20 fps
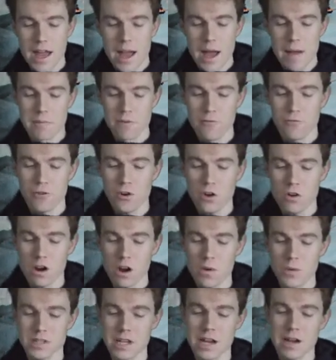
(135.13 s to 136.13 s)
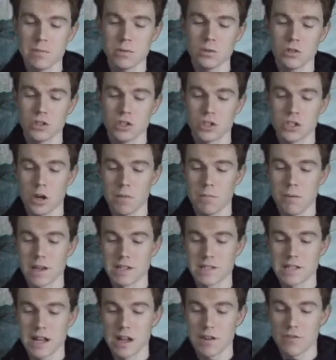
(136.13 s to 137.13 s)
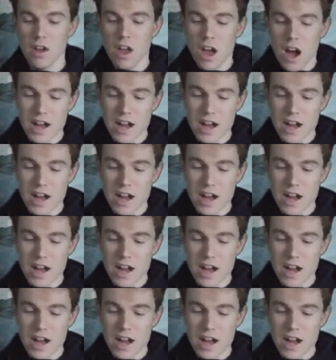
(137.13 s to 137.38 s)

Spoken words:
and before I was able to stop myself,